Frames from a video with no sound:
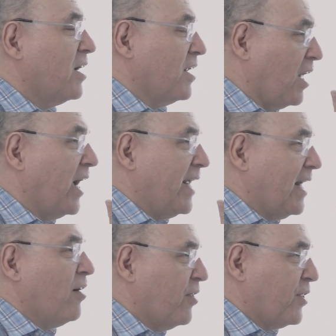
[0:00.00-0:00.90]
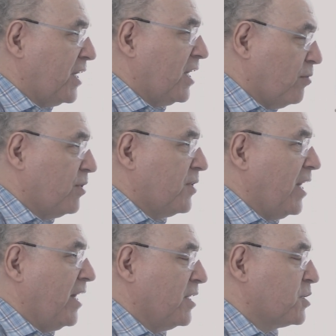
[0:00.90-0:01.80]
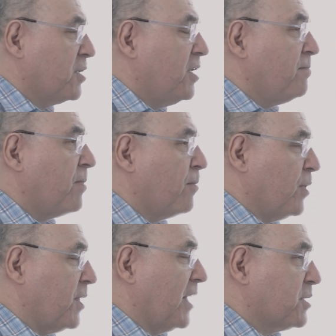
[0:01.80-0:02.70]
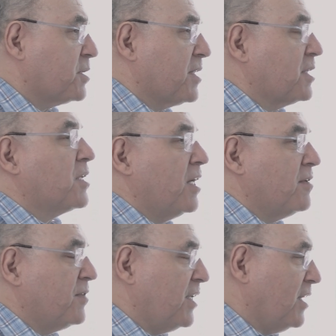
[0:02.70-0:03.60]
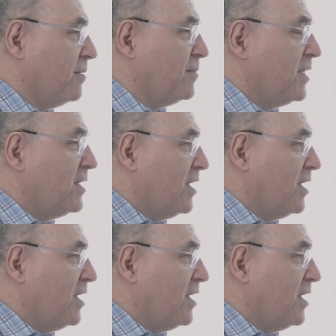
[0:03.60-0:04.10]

align our thinking with theirs but that's that's kind of the um,